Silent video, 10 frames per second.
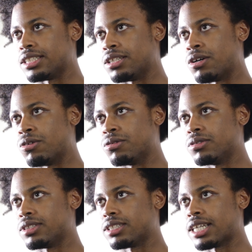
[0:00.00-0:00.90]
you know,
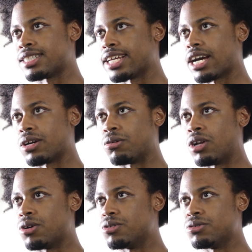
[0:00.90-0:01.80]
take out no
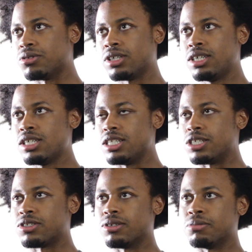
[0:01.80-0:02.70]
loan
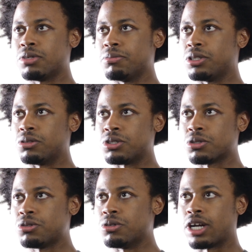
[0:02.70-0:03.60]
just to put me through
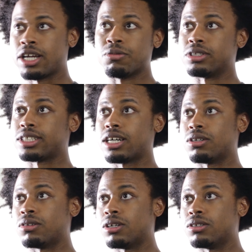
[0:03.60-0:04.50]
school, and I didn't want to take out
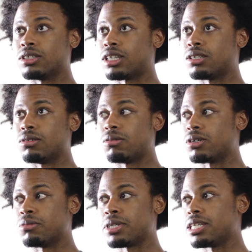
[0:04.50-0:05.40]
no loan because I knew I
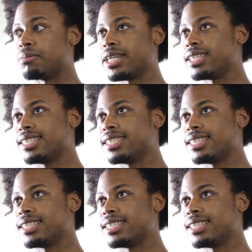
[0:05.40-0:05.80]
wasn't gonna pay it back.